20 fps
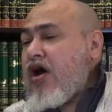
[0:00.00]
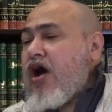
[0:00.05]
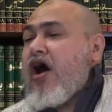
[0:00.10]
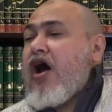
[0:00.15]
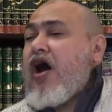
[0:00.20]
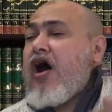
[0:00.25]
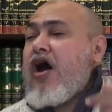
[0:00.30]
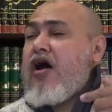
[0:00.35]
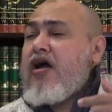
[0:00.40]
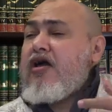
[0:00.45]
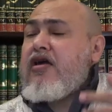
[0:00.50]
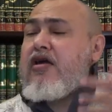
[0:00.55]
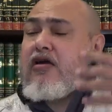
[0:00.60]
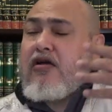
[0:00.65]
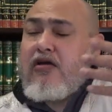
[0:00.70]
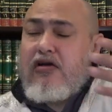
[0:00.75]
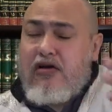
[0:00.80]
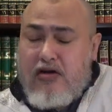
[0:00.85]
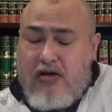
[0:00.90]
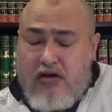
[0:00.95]
I
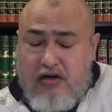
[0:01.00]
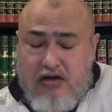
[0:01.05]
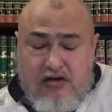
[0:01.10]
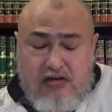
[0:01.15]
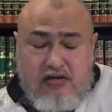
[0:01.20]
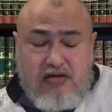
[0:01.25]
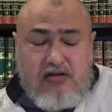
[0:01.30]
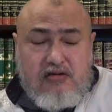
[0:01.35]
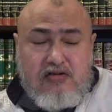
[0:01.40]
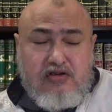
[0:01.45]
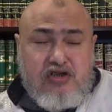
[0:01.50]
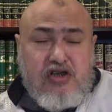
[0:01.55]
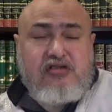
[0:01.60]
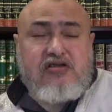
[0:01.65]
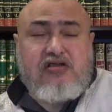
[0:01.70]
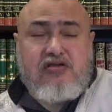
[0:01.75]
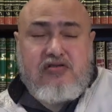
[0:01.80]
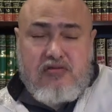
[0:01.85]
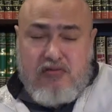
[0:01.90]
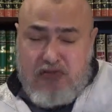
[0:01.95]
read
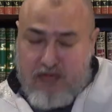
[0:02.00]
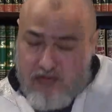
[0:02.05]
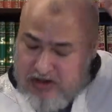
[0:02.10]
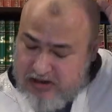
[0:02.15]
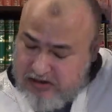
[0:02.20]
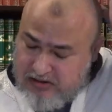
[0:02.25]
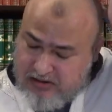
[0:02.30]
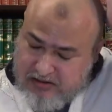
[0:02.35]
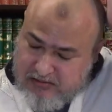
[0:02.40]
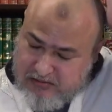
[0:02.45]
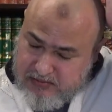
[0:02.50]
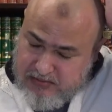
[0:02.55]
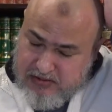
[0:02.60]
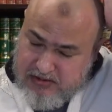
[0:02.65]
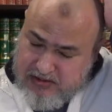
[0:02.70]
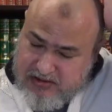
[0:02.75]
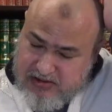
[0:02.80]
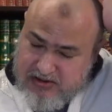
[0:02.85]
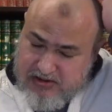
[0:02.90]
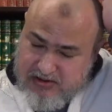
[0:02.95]

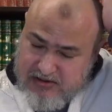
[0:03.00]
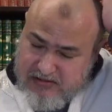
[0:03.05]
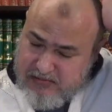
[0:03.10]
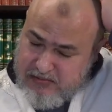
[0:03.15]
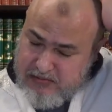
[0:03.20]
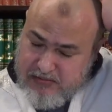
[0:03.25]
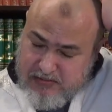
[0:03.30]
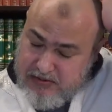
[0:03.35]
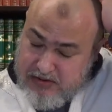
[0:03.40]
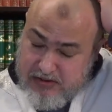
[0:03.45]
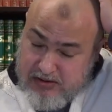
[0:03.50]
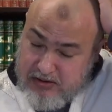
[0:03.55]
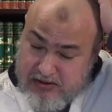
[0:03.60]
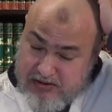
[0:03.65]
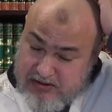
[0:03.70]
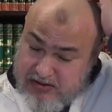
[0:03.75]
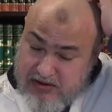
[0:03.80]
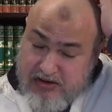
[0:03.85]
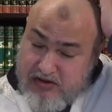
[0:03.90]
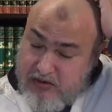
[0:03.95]
this, it's
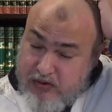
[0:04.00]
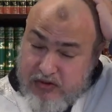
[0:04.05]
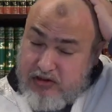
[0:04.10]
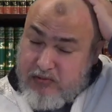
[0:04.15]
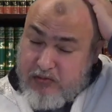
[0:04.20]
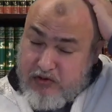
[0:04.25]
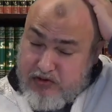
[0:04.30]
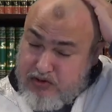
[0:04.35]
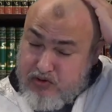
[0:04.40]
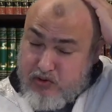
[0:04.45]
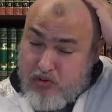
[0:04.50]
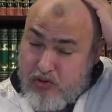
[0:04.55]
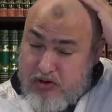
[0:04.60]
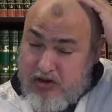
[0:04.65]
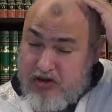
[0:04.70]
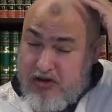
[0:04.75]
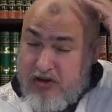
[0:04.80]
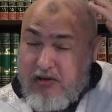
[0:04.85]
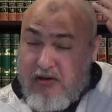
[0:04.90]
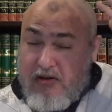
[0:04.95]
an incredible
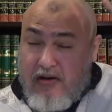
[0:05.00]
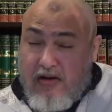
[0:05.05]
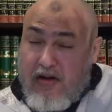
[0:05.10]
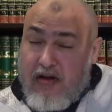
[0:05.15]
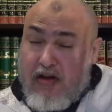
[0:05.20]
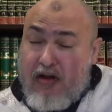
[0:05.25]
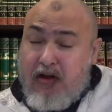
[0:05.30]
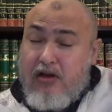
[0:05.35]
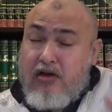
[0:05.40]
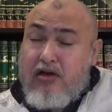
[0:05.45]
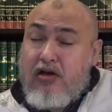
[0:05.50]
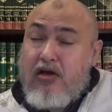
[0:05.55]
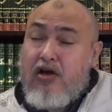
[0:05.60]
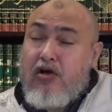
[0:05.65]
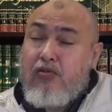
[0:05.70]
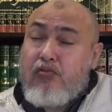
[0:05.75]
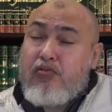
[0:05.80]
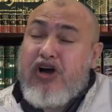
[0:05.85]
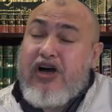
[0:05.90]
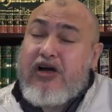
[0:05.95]
story,
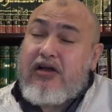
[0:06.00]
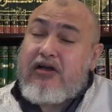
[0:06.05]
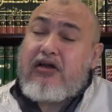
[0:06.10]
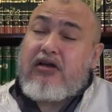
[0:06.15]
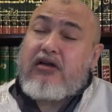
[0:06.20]
but